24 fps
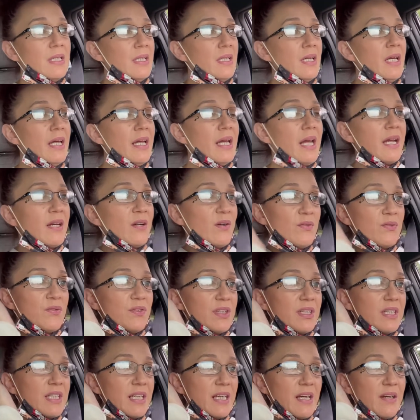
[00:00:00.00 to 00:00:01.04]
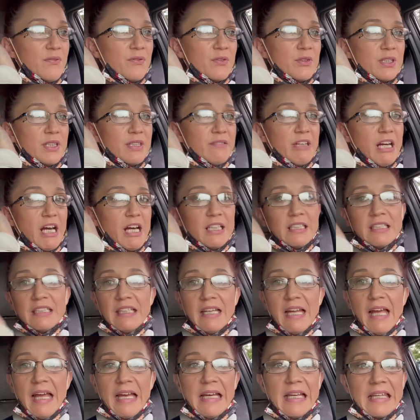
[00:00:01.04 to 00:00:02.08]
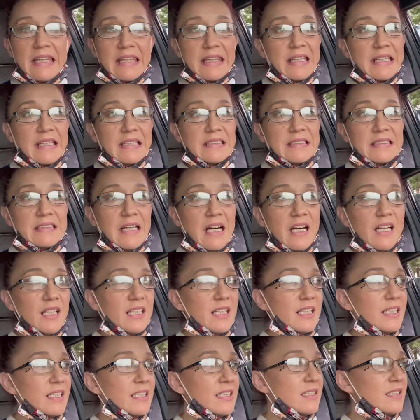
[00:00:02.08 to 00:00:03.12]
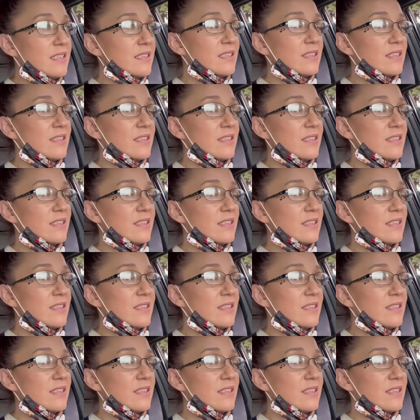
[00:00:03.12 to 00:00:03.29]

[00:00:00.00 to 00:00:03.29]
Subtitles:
And I don't feel like I've really gotten anything done.